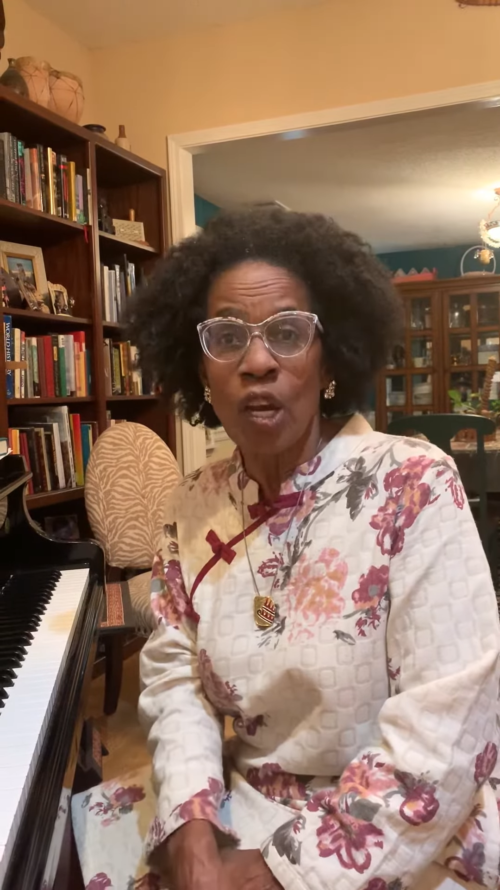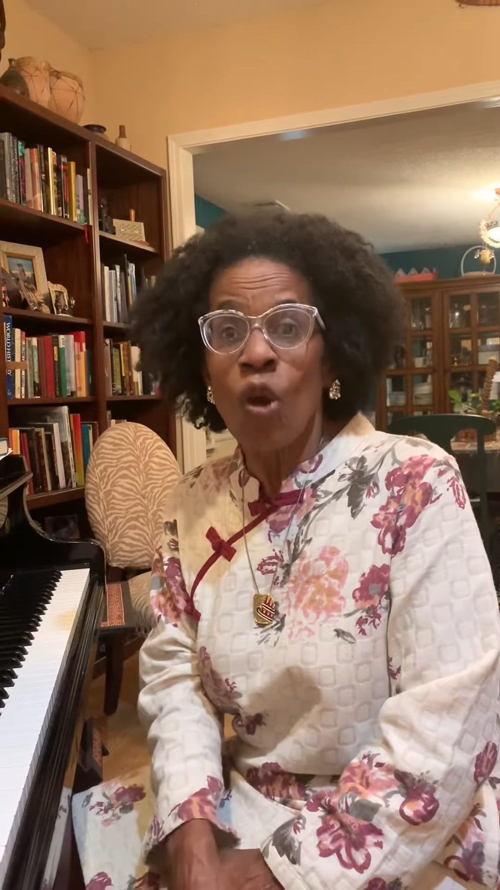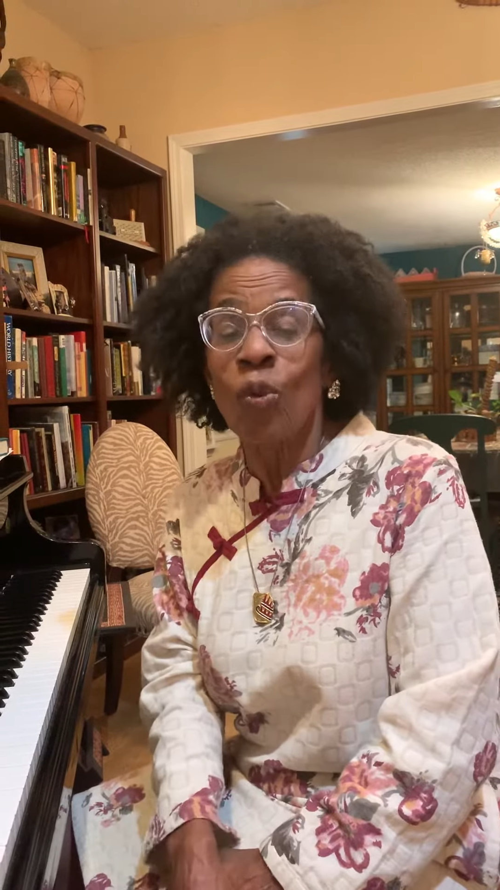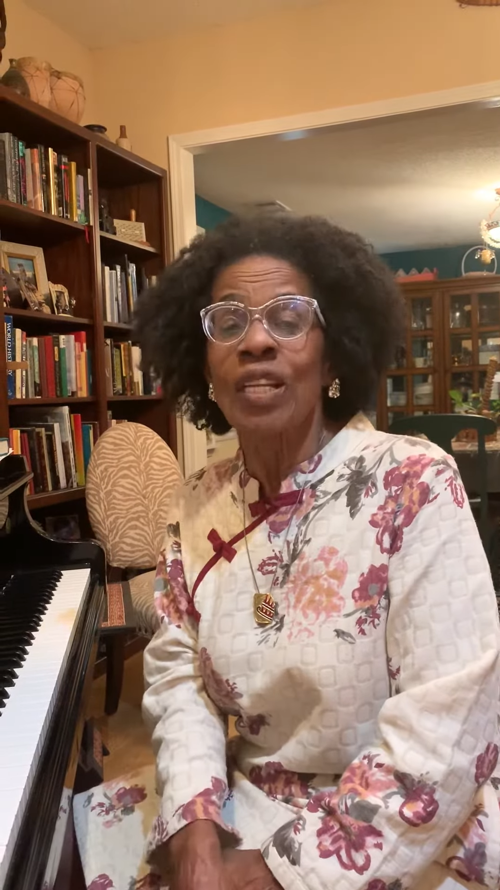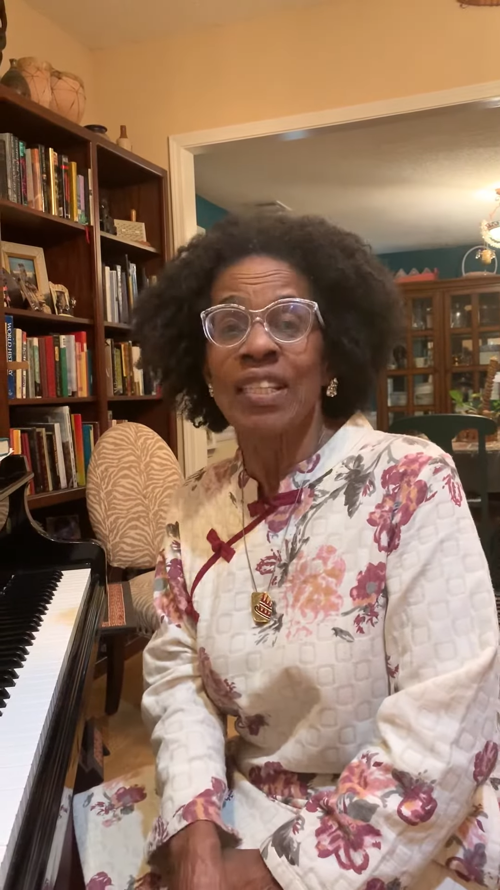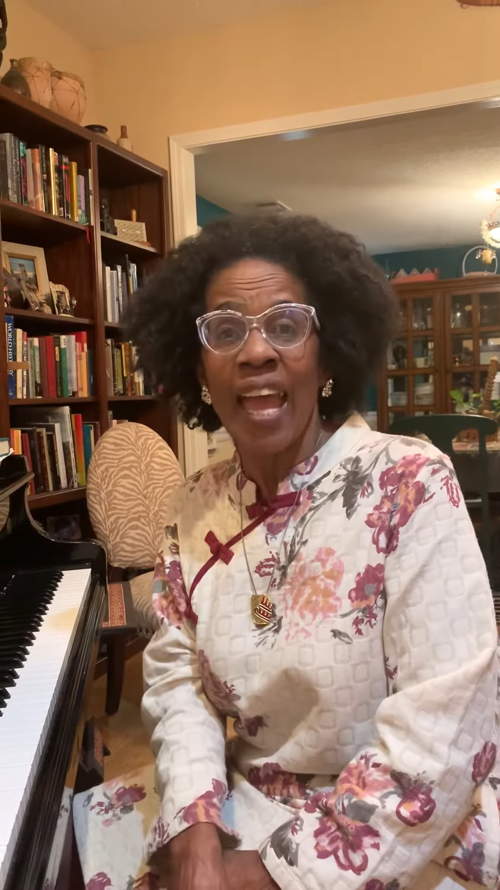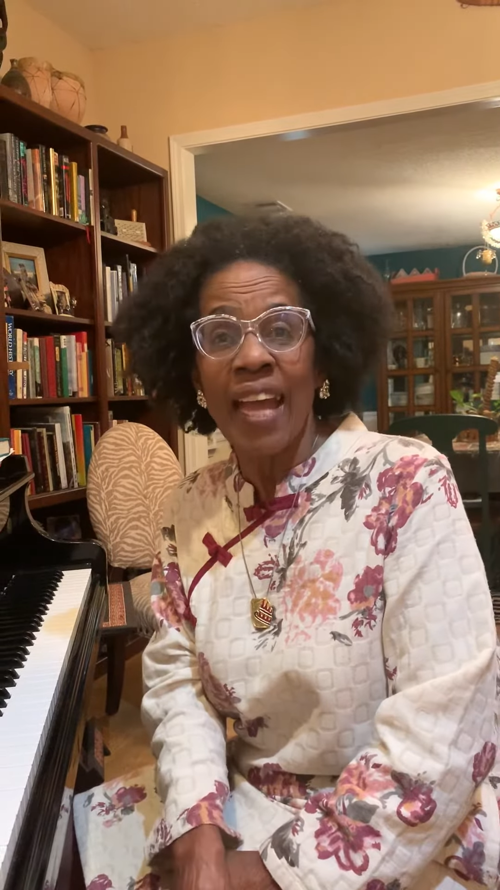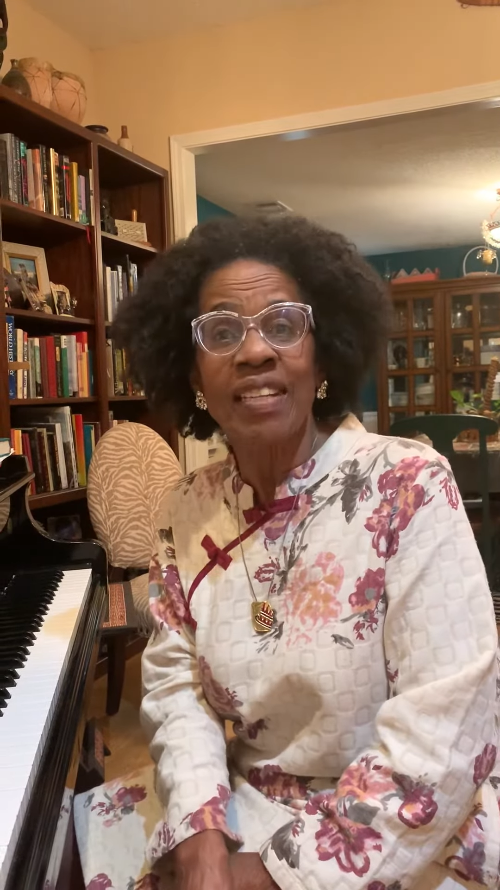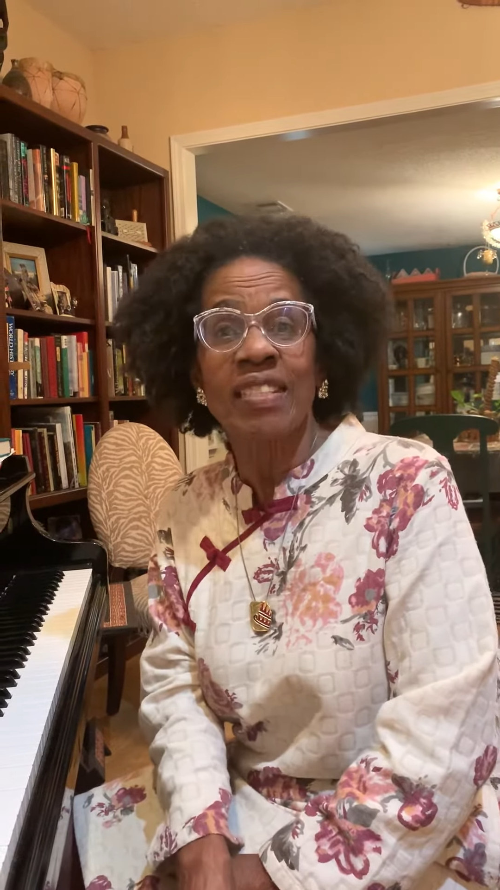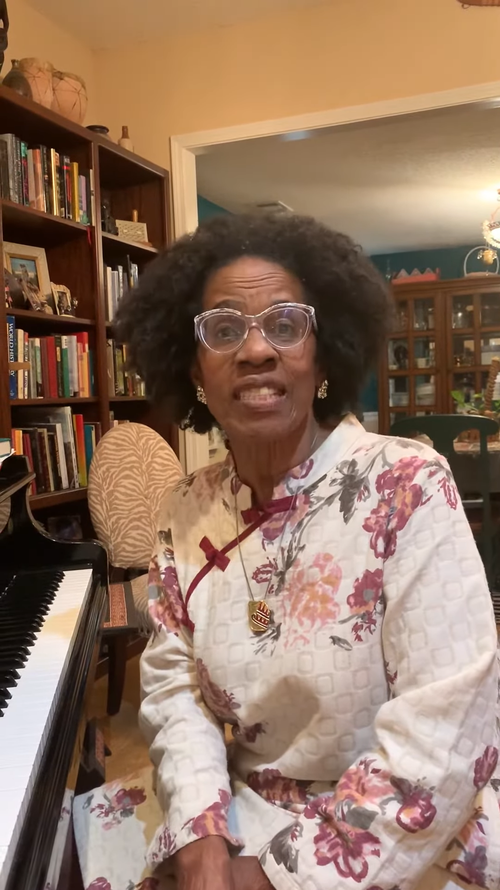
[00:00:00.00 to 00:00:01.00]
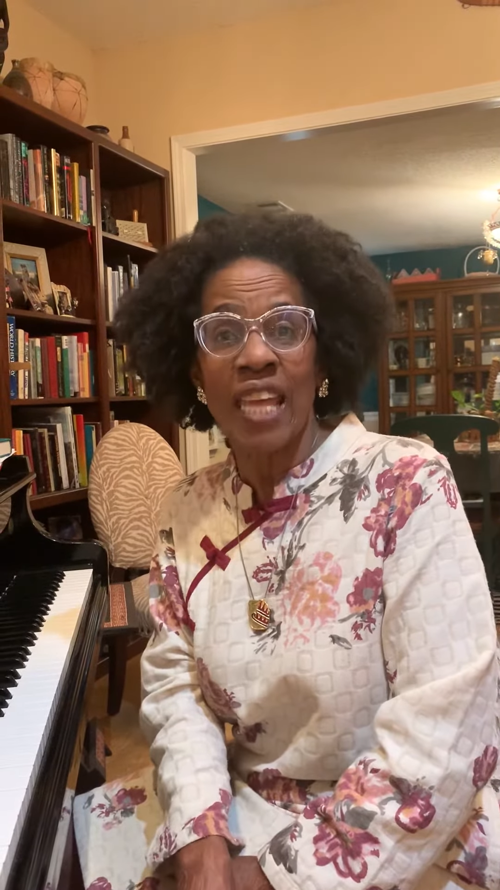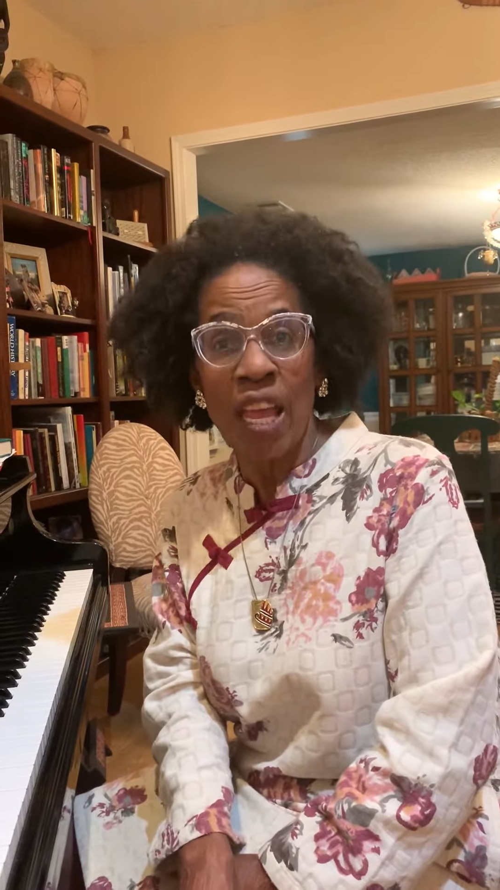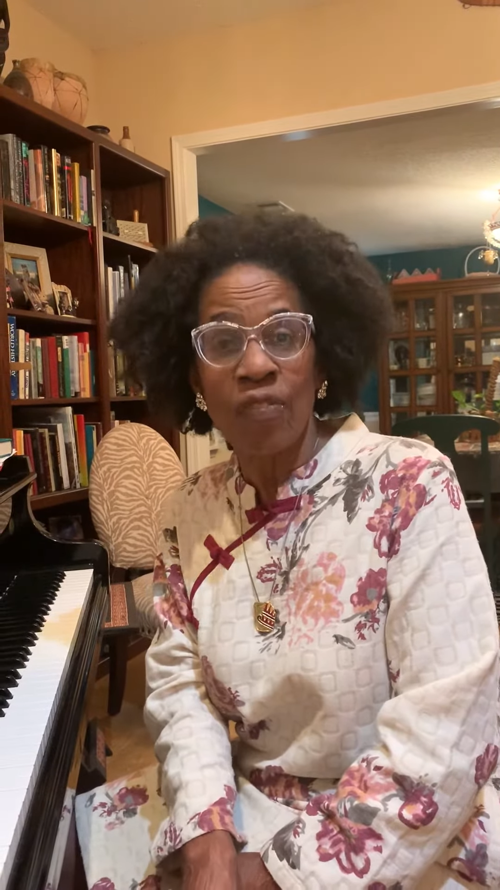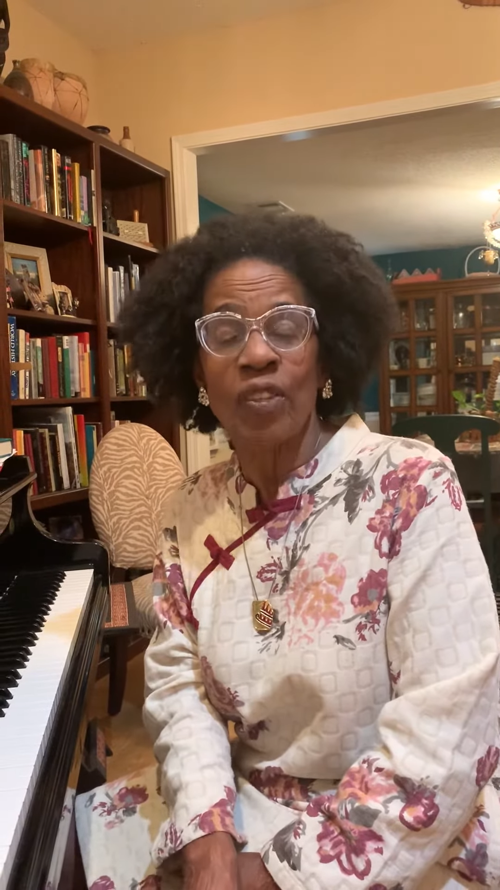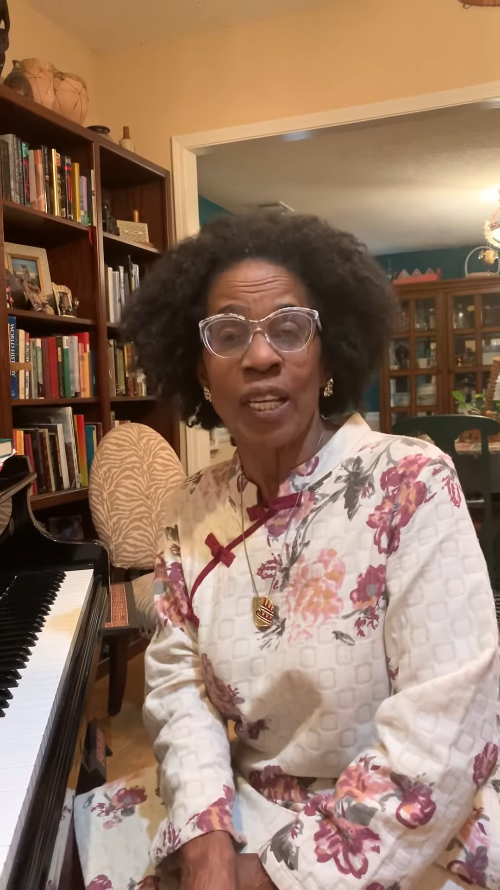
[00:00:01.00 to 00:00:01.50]
We landed
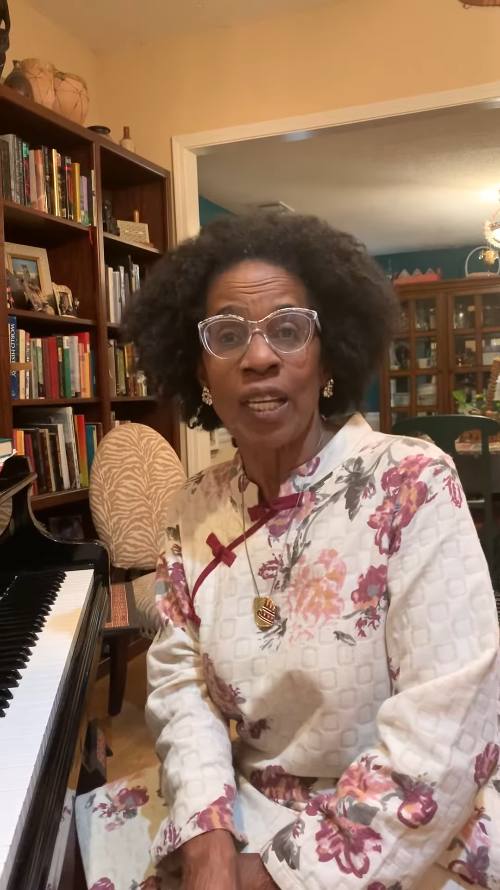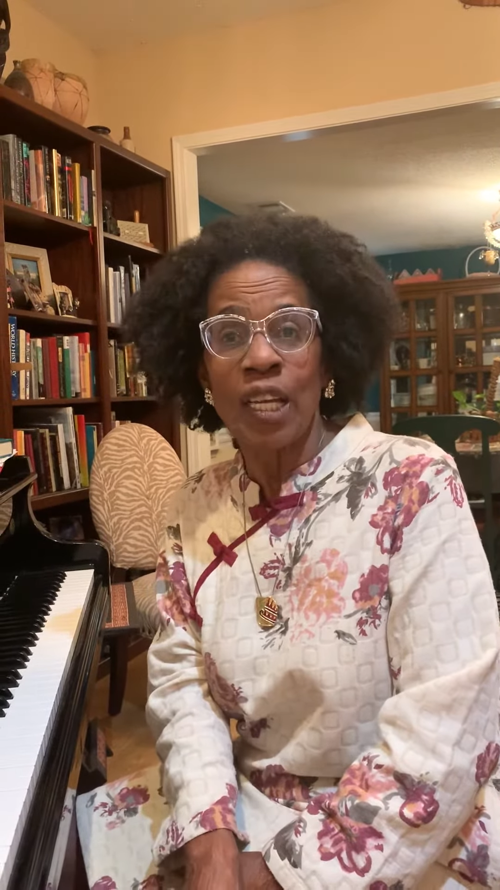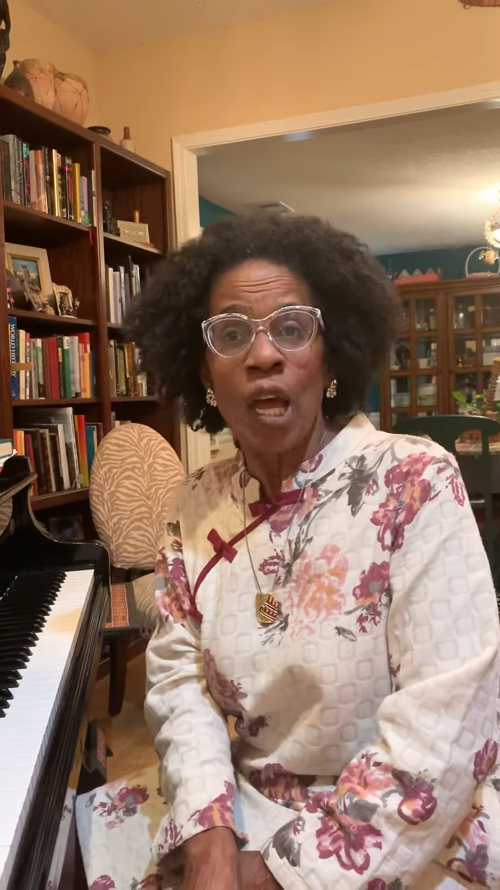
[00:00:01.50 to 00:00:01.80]
safely.